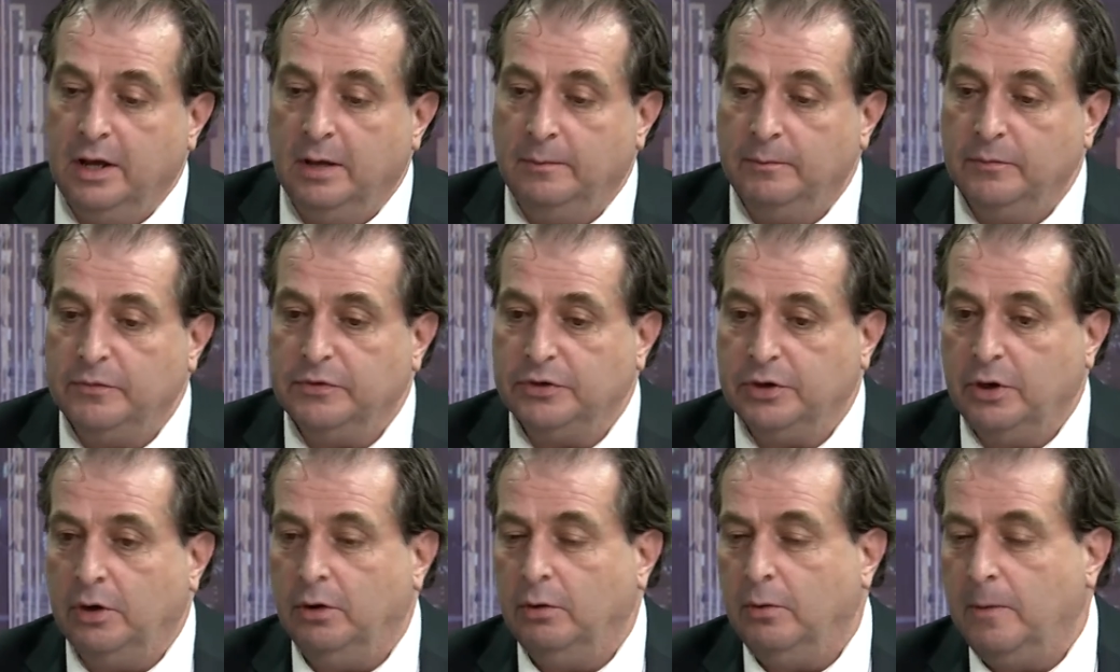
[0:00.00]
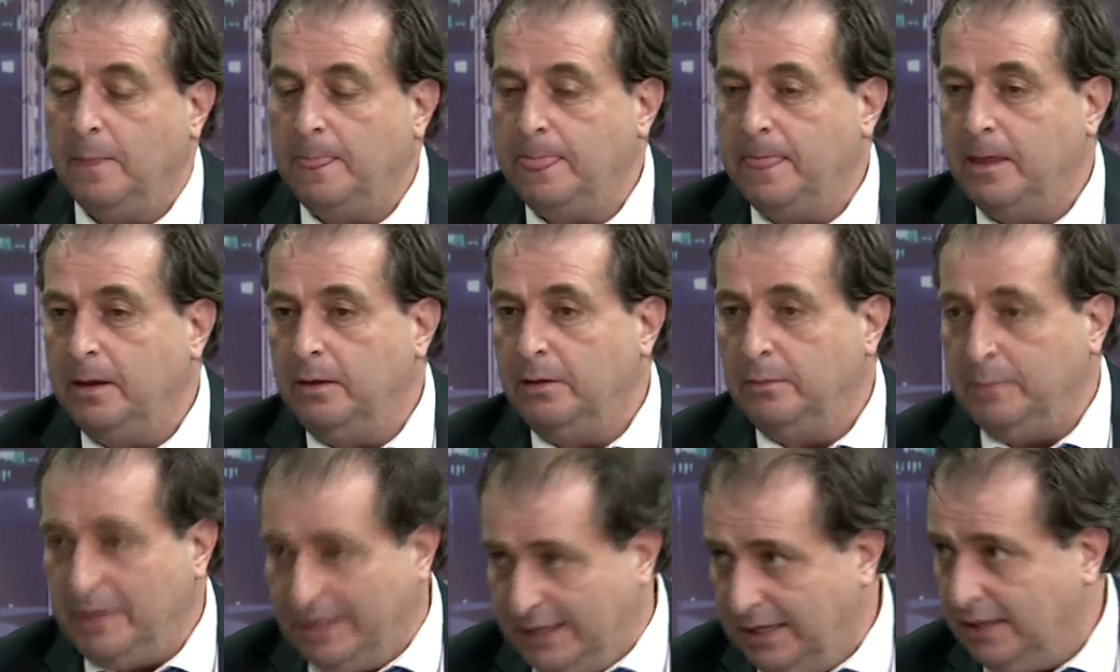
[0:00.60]
So the
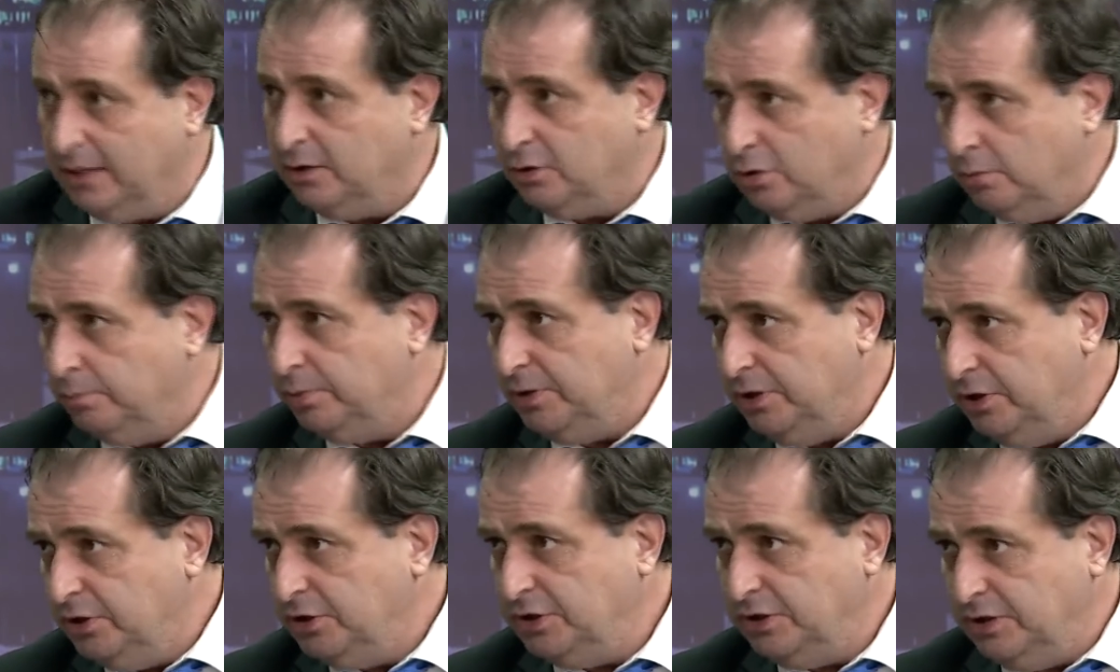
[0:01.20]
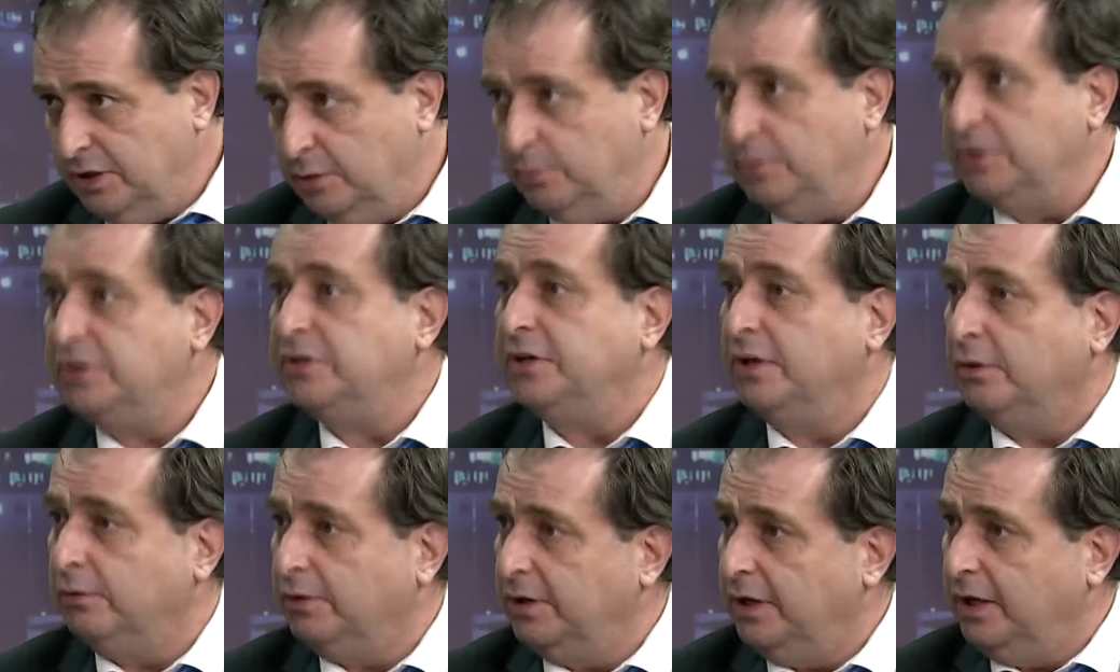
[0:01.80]
mechanical completion that we
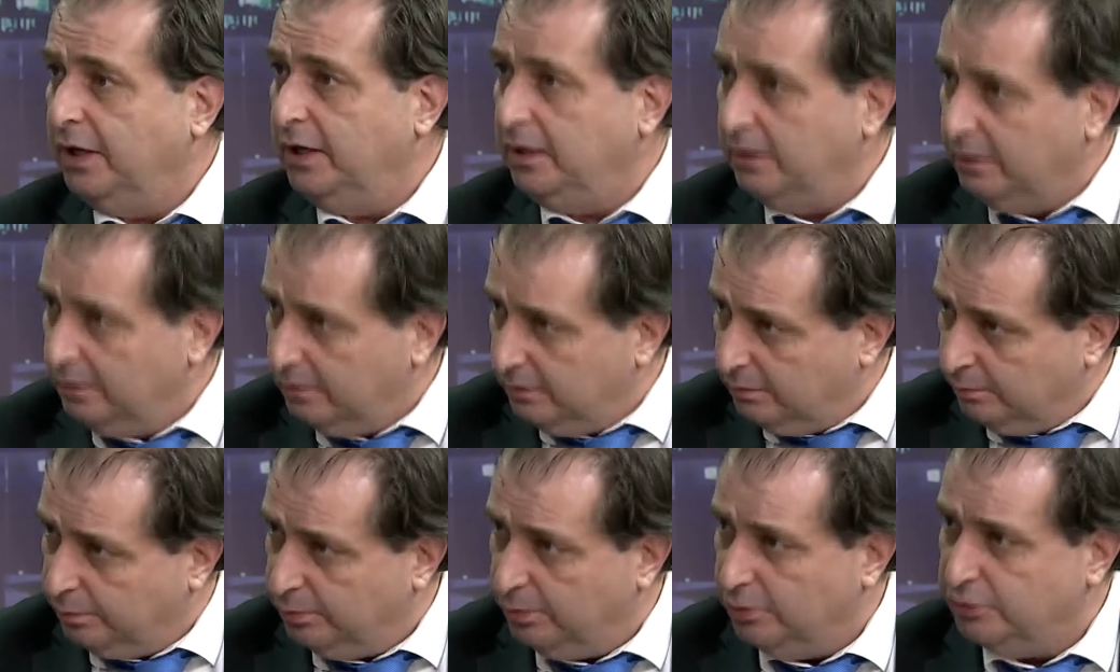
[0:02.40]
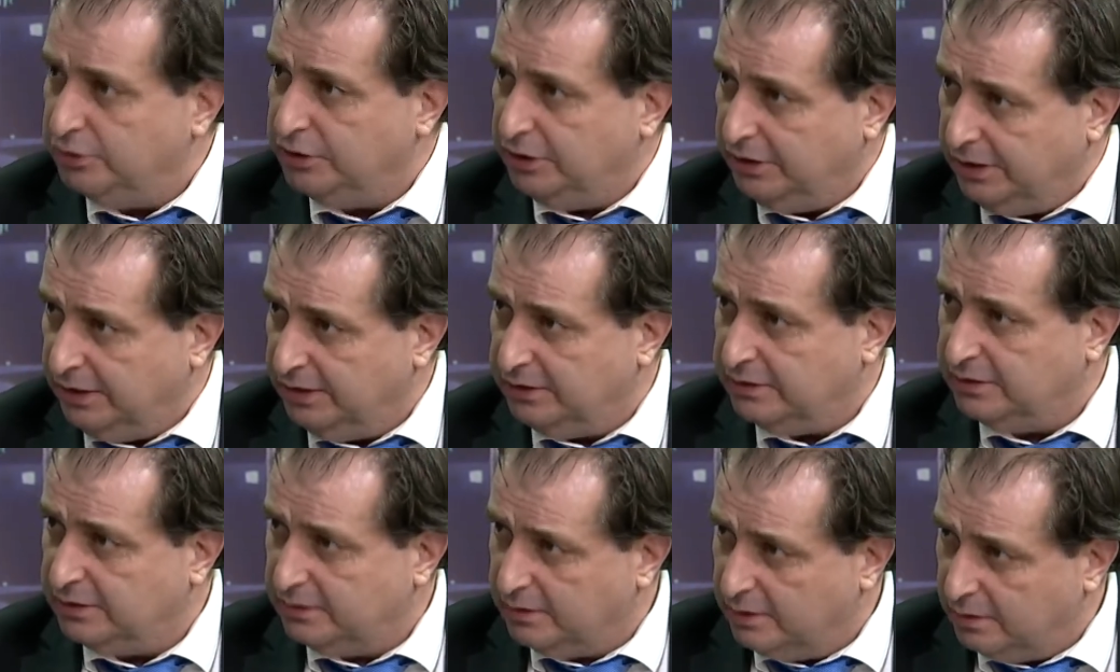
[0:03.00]
said, okay, the project
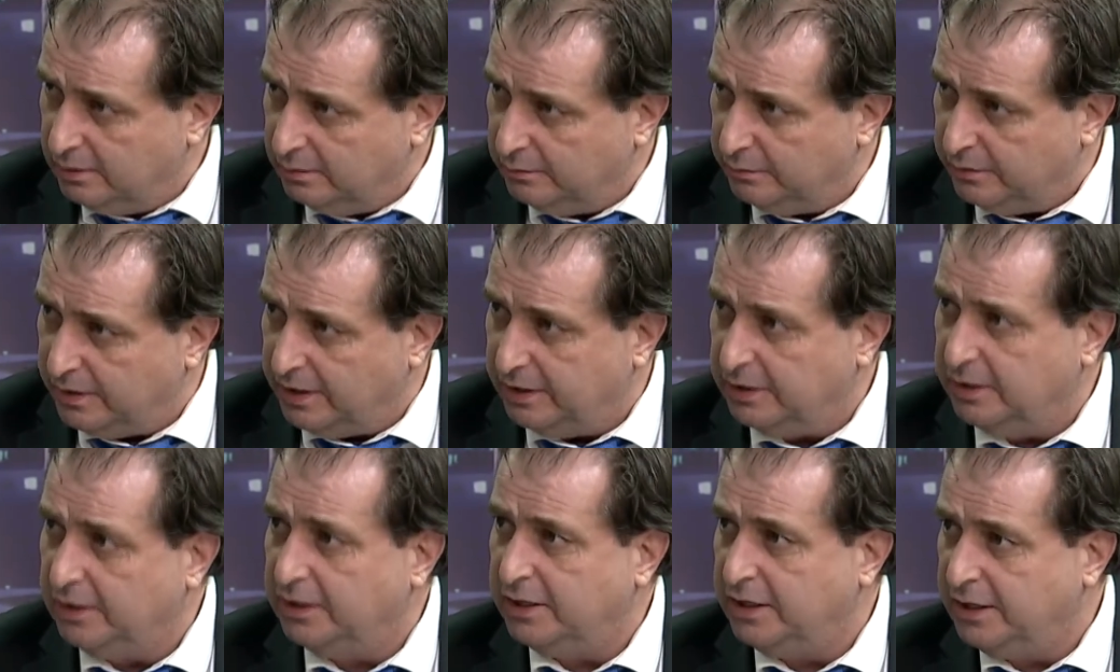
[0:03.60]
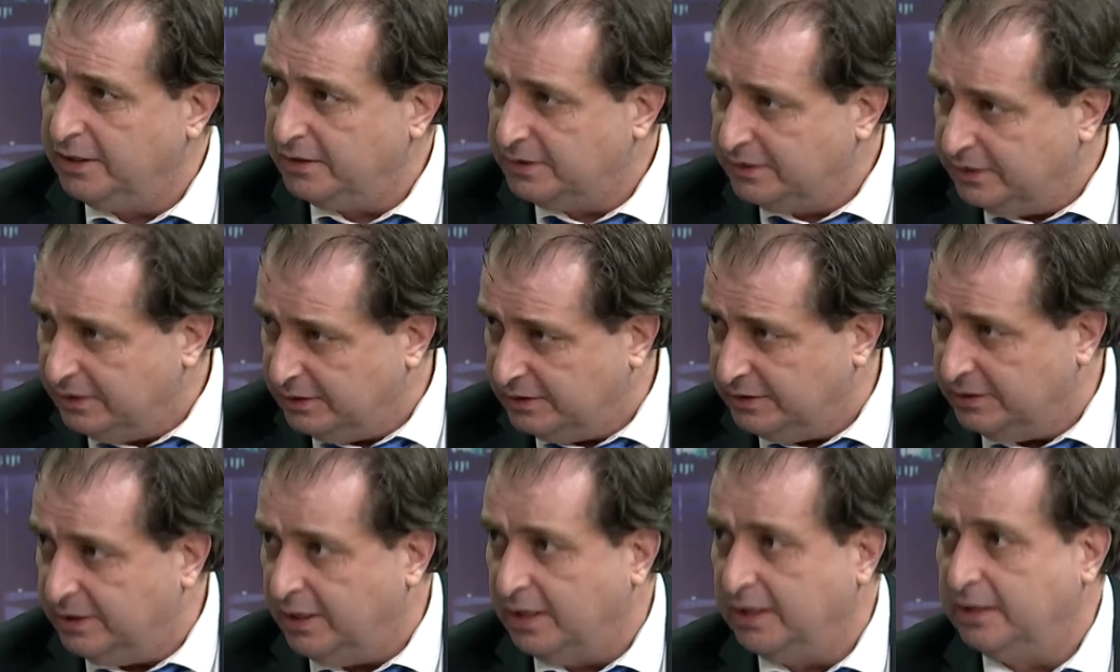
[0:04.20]
is finalized, it's
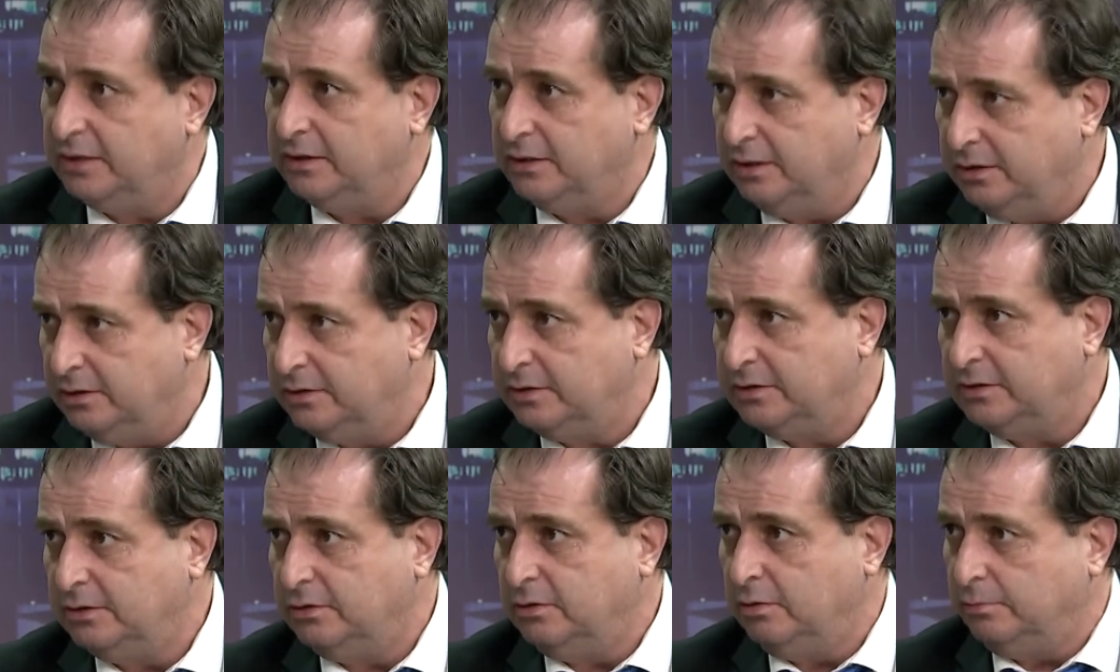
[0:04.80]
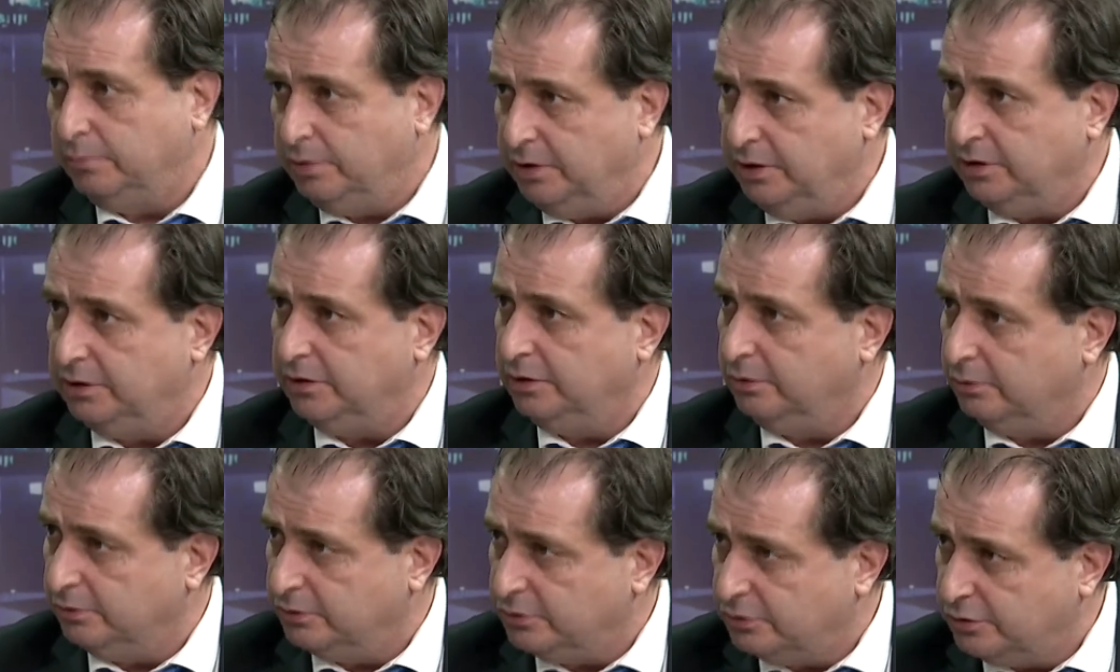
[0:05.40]
done, it's completely
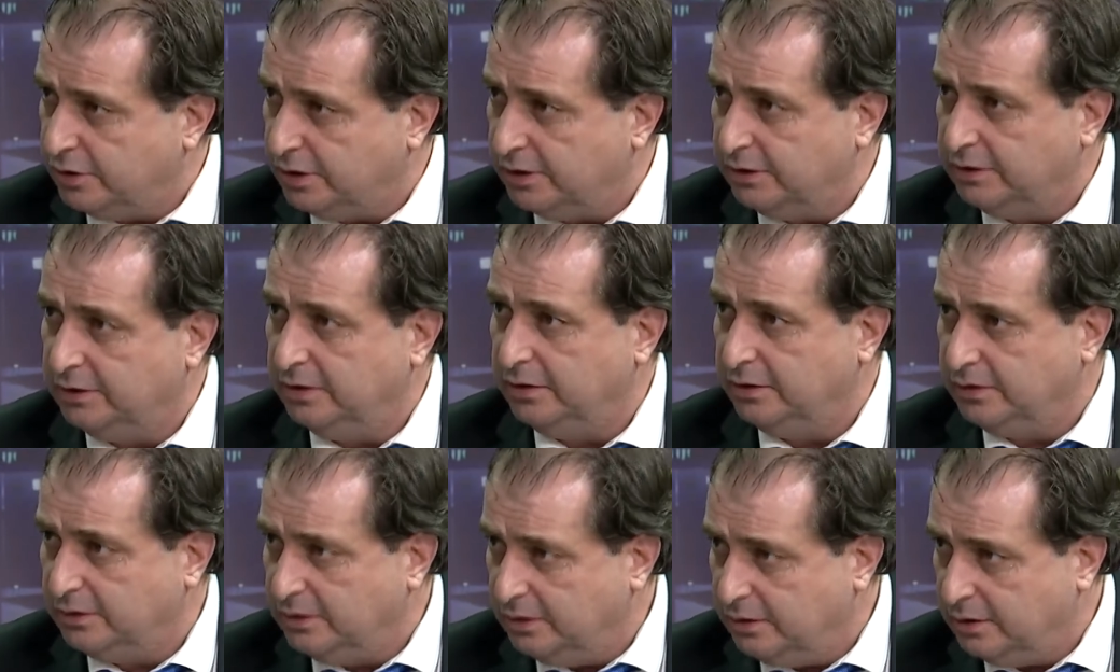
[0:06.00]
constructed,